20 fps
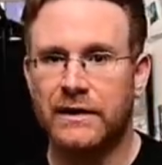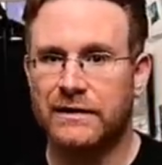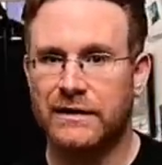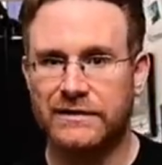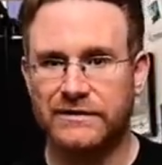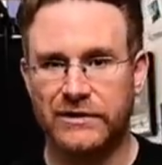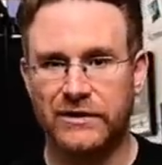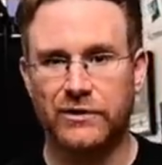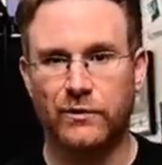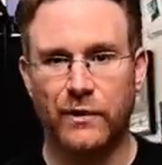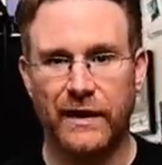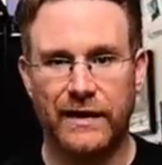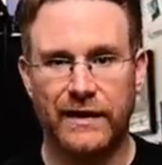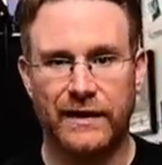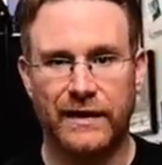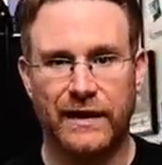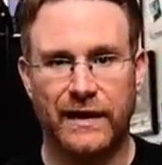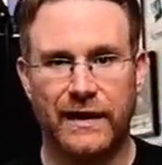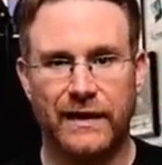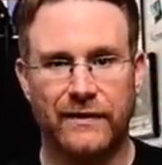this is a good way
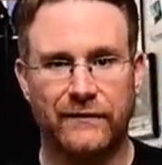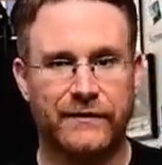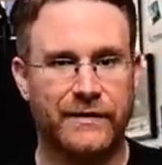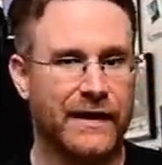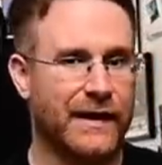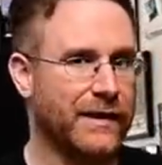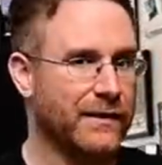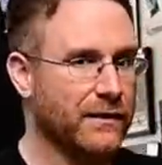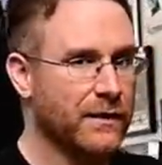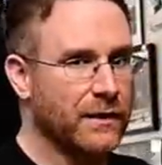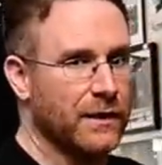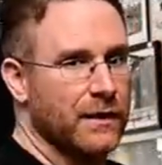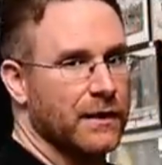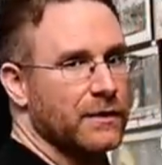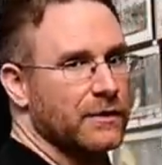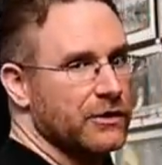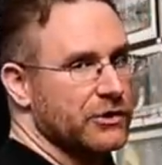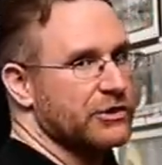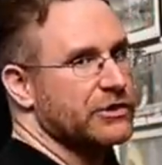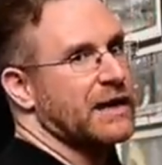to kind of get
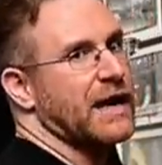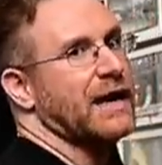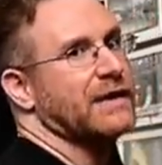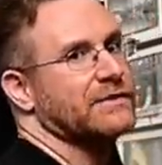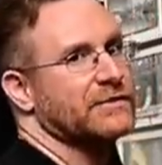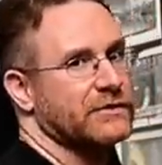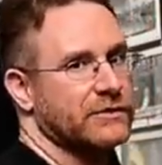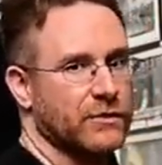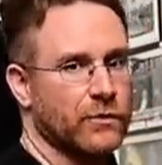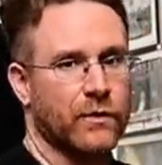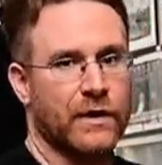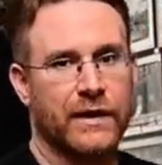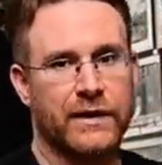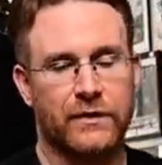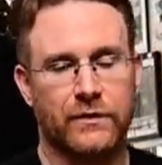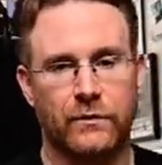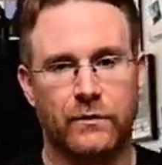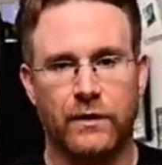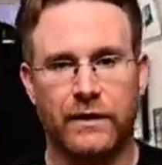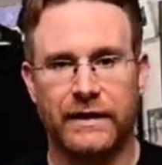the shots the
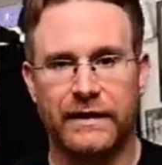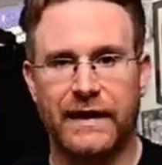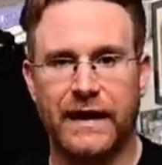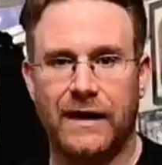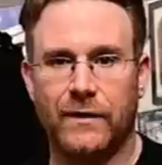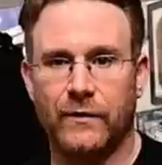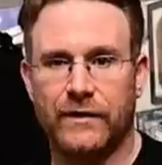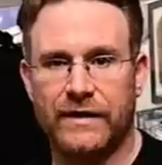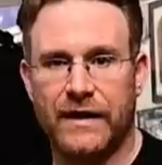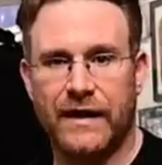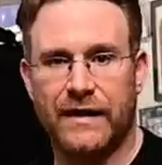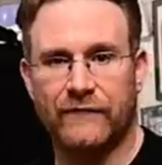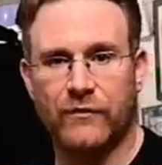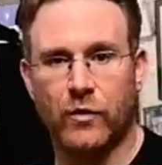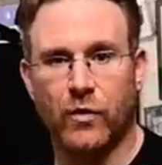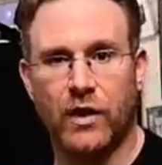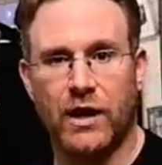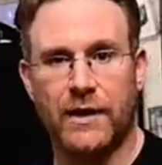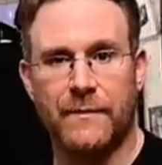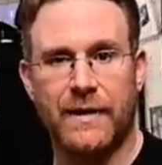way you want to get them without having
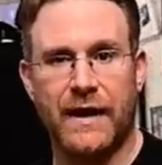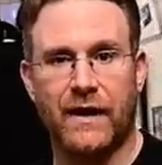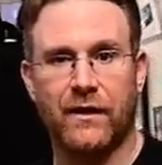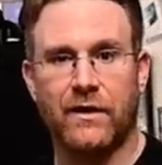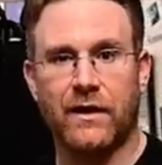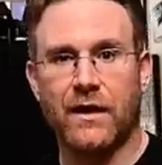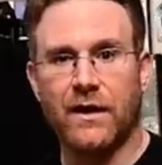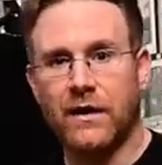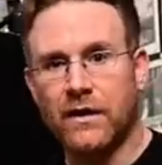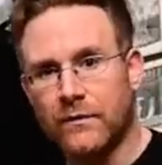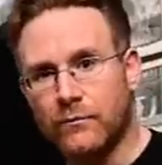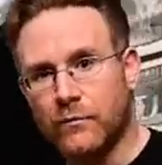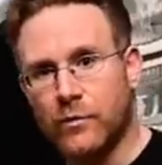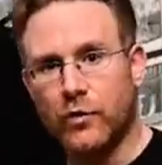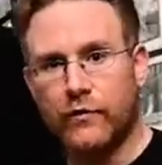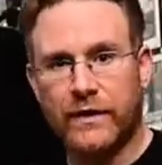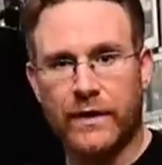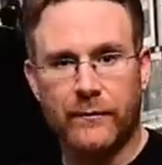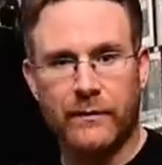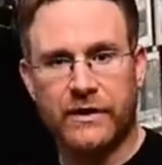to worry about
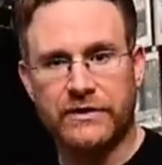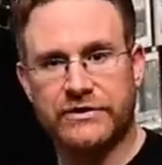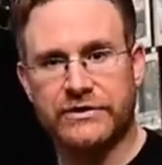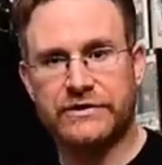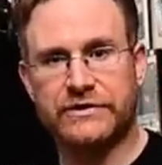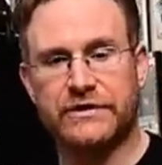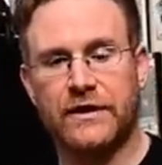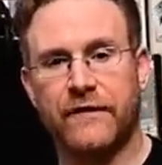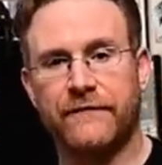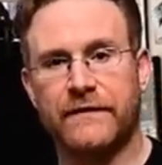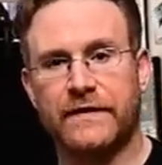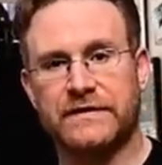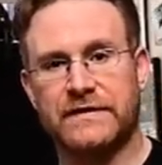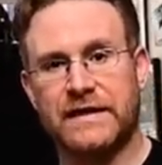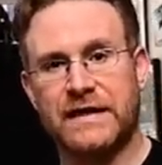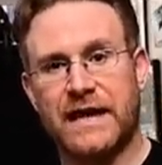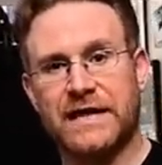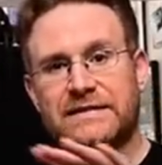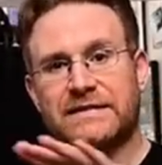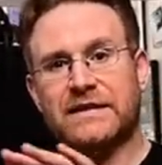moving a bunch of stuff. It's
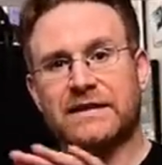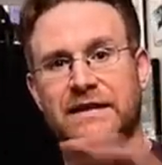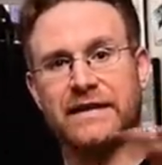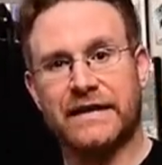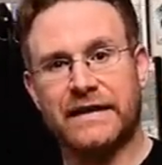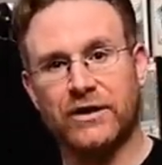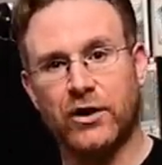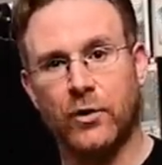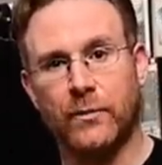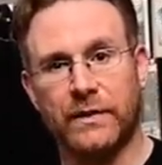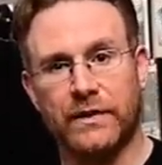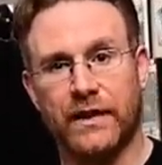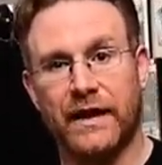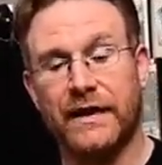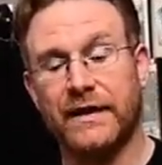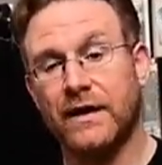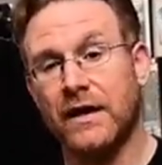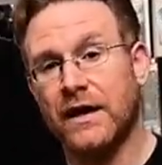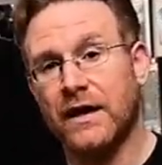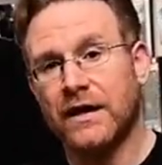a nice, clean, open
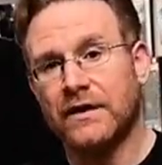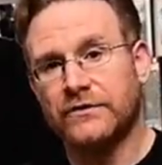light.